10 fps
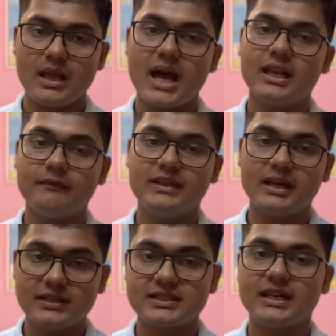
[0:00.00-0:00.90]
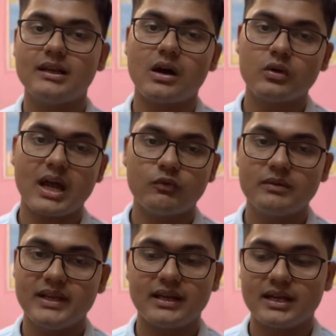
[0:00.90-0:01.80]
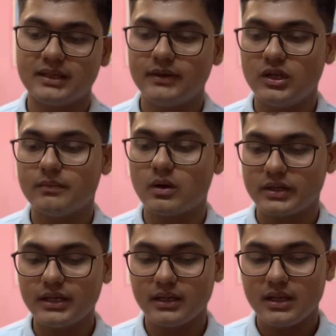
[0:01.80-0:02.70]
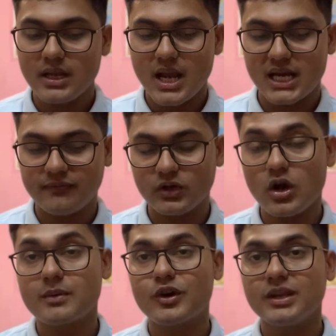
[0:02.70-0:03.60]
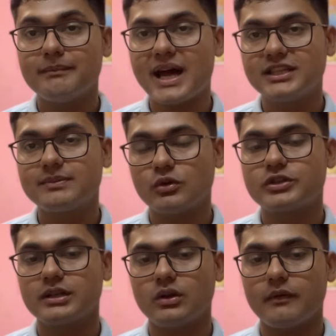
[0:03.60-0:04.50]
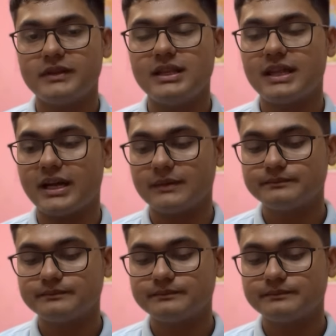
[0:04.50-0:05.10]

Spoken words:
and if there is still doubt, I would make another video about it. And if we talk about the maths portion of CSAT,